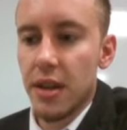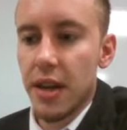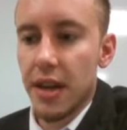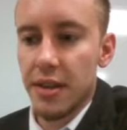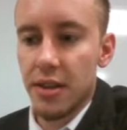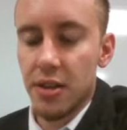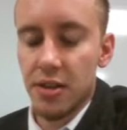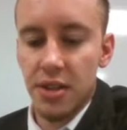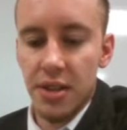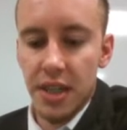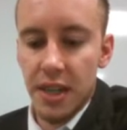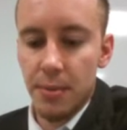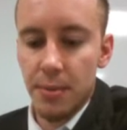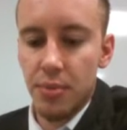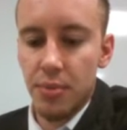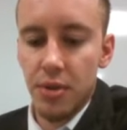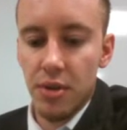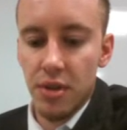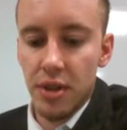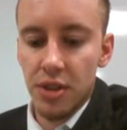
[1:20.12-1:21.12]
and there's an
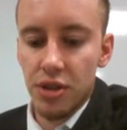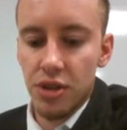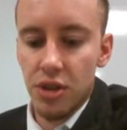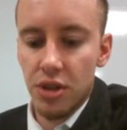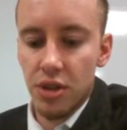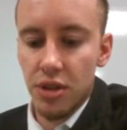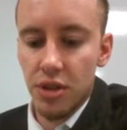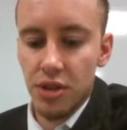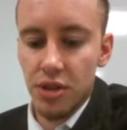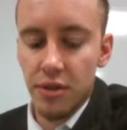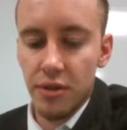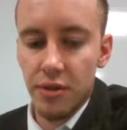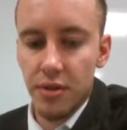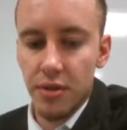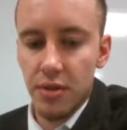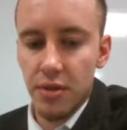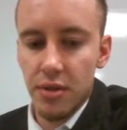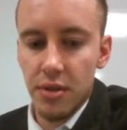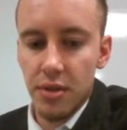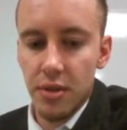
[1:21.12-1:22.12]
emperor in charge
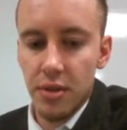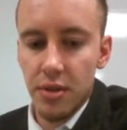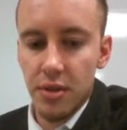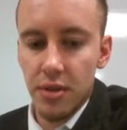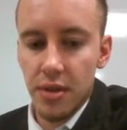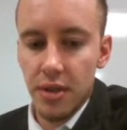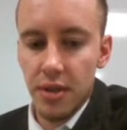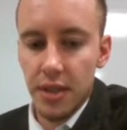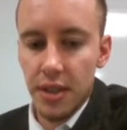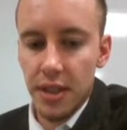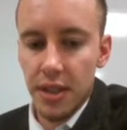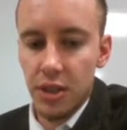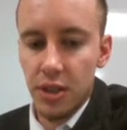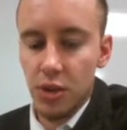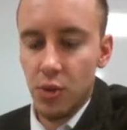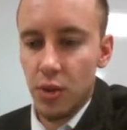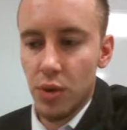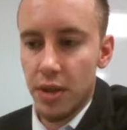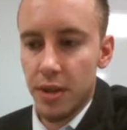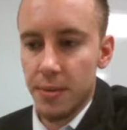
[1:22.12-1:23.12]
of
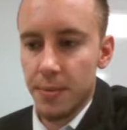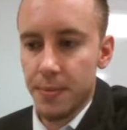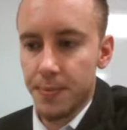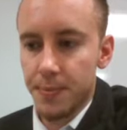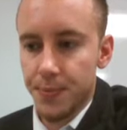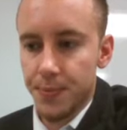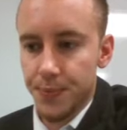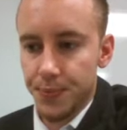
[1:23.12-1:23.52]
each one,